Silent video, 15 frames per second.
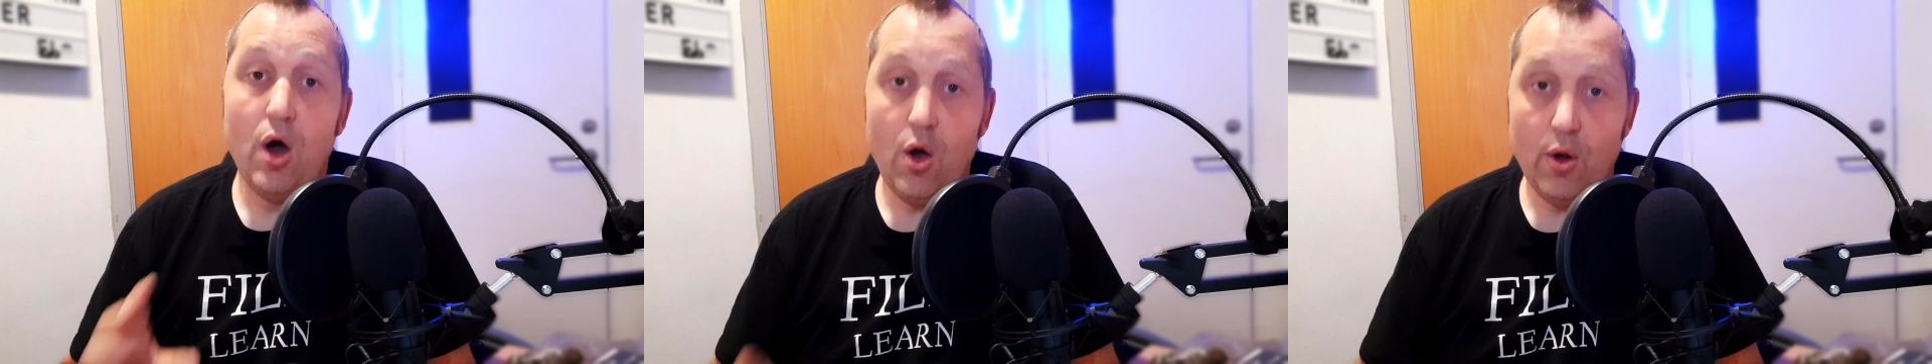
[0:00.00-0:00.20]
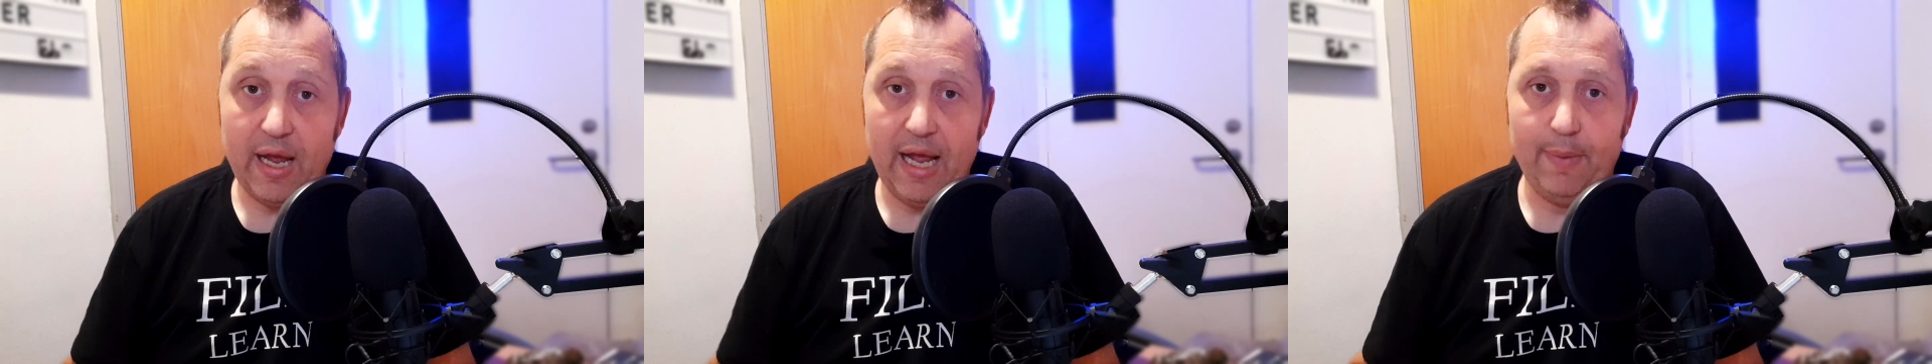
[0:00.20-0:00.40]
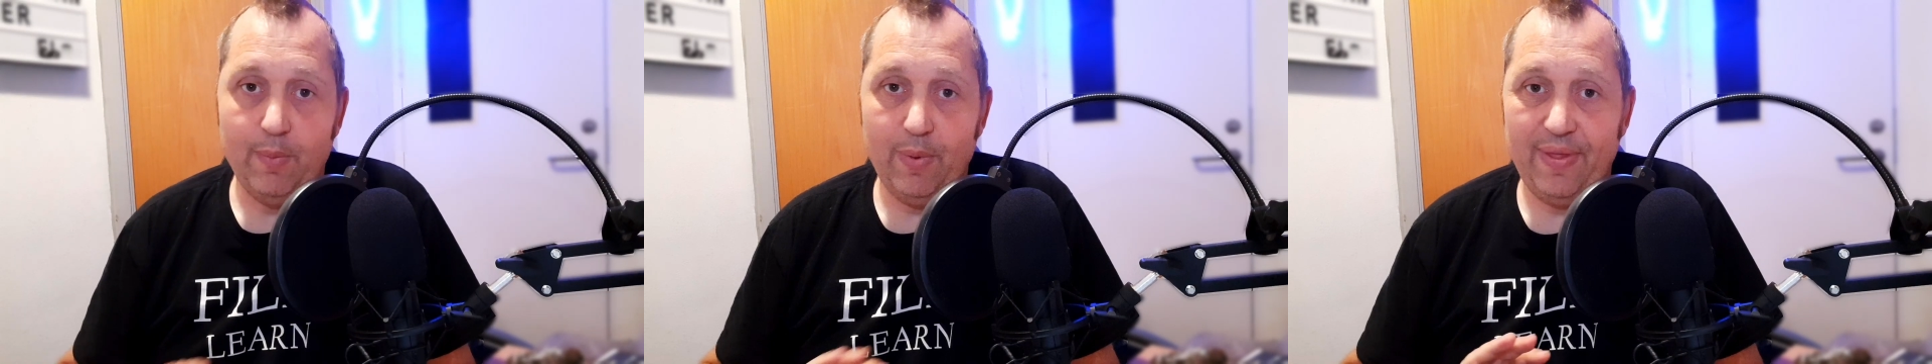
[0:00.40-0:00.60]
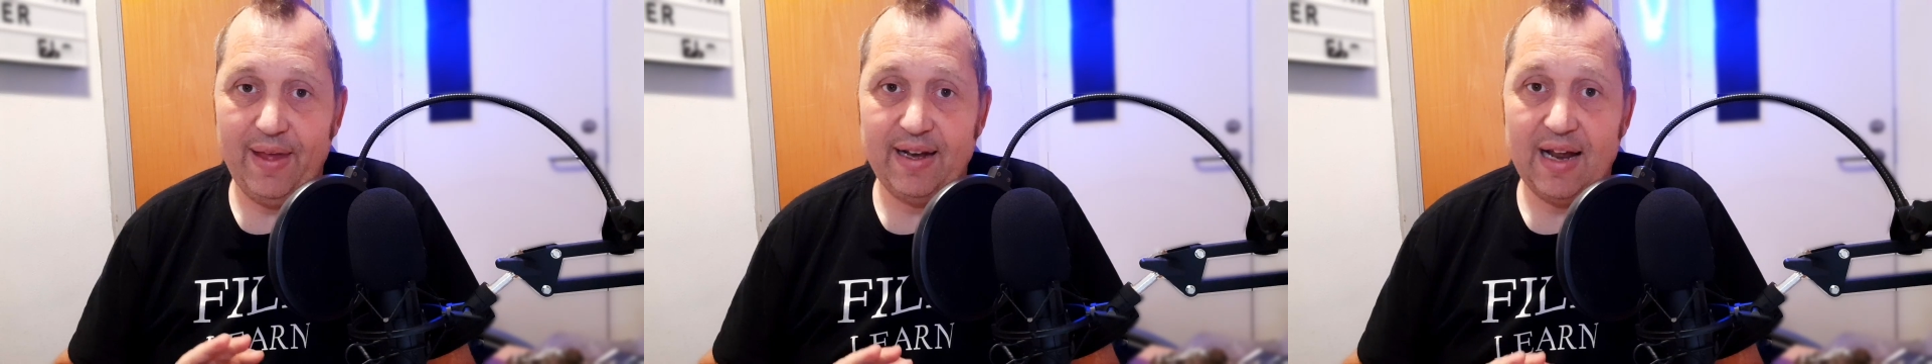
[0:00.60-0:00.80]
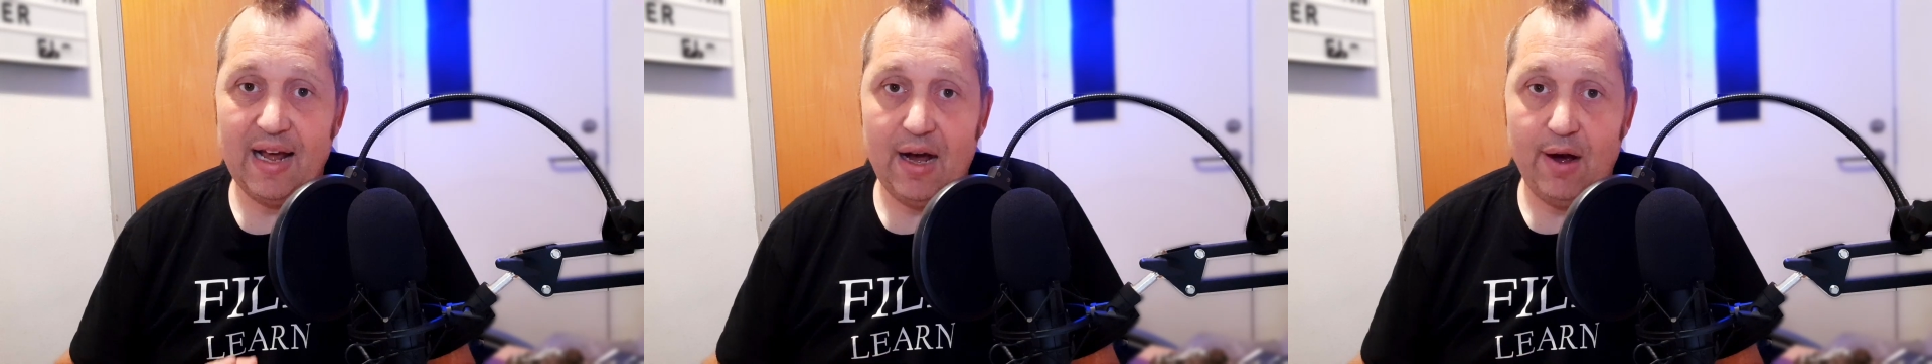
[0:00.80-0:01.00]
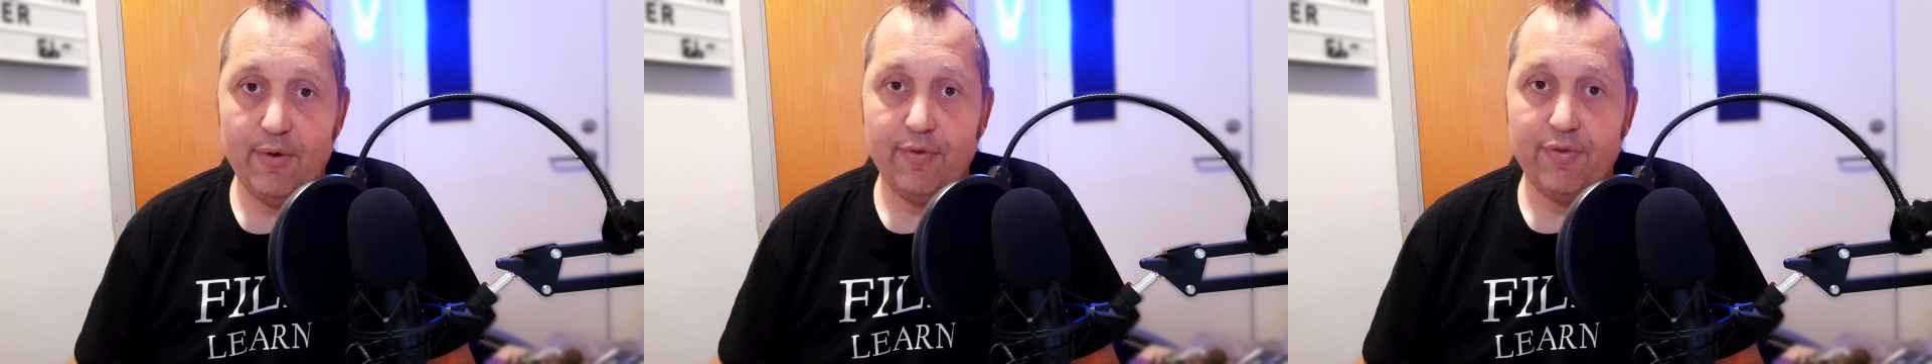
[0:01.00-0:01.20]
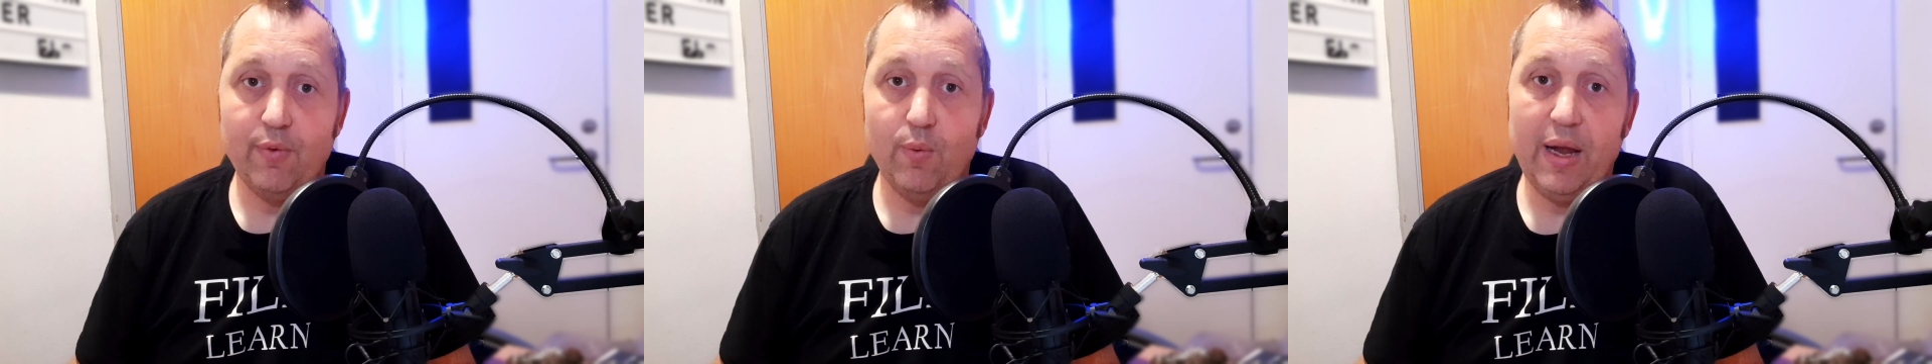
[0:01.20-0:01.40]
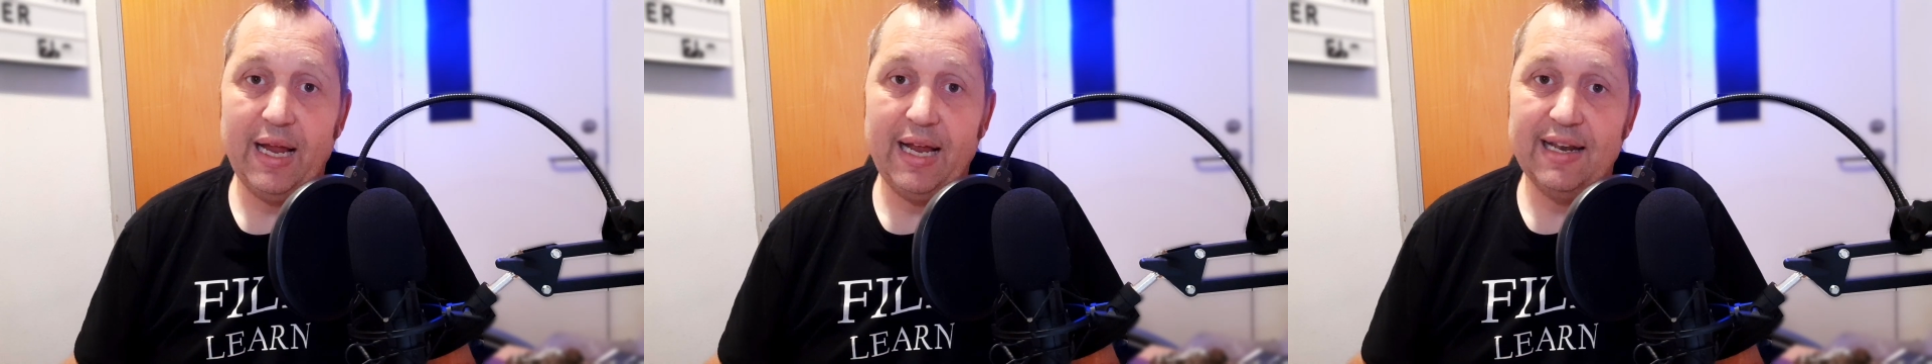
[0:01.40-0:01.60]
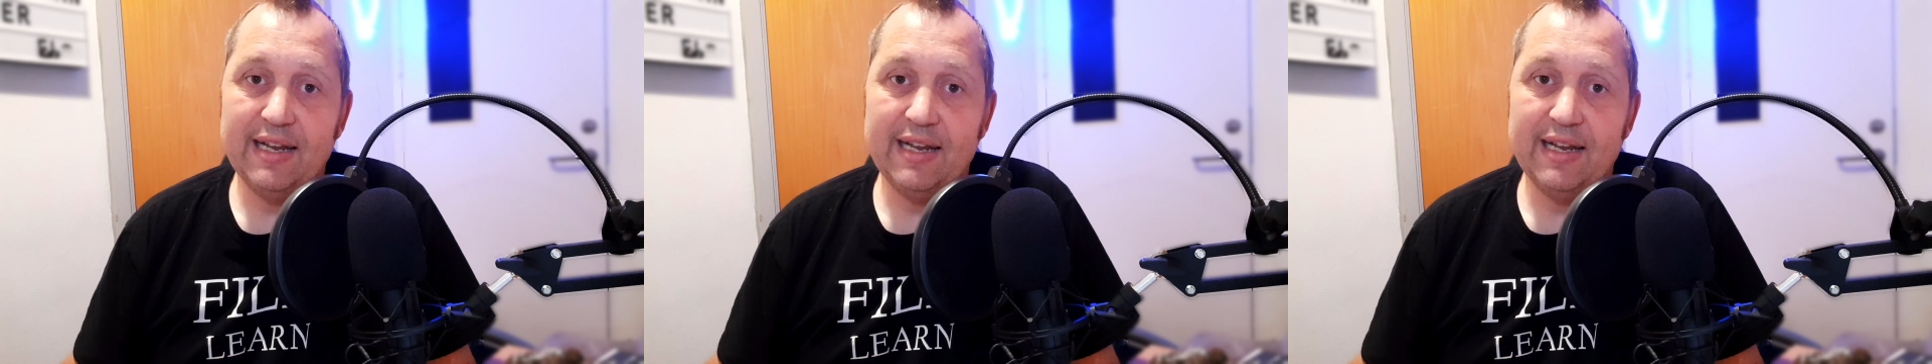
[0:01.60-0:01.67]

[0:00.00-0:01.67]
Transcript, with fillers: Okay, with that out of the way,